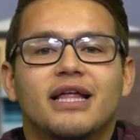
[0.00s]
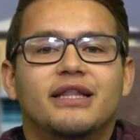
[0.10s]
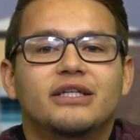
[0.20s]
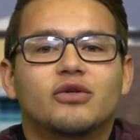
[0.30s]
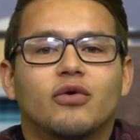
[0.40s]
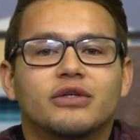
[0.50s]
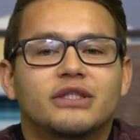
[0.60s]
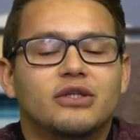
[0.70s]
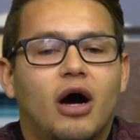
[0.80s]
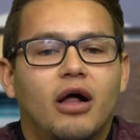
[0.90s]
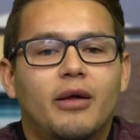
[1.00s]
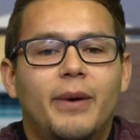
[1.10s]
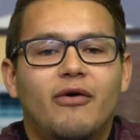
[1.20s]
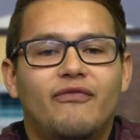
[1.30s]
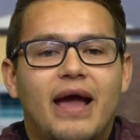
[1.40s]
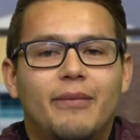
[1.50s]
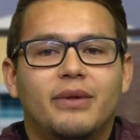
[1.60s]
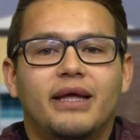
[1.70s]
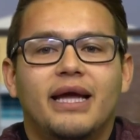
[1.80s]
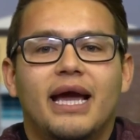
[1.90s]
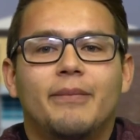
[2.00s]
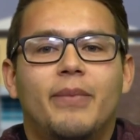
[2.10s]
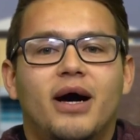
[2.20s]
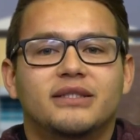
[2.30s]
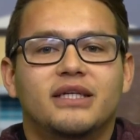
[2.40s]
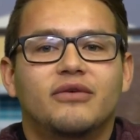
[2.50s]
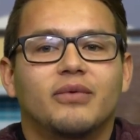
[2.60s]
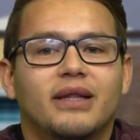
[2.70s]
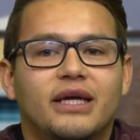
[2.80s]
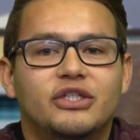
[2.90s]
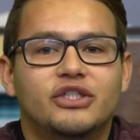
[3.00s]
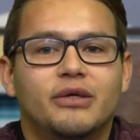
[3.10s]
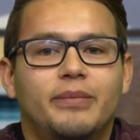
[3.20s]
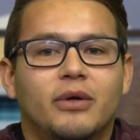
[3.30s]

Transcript: This course is all about family and positive relationship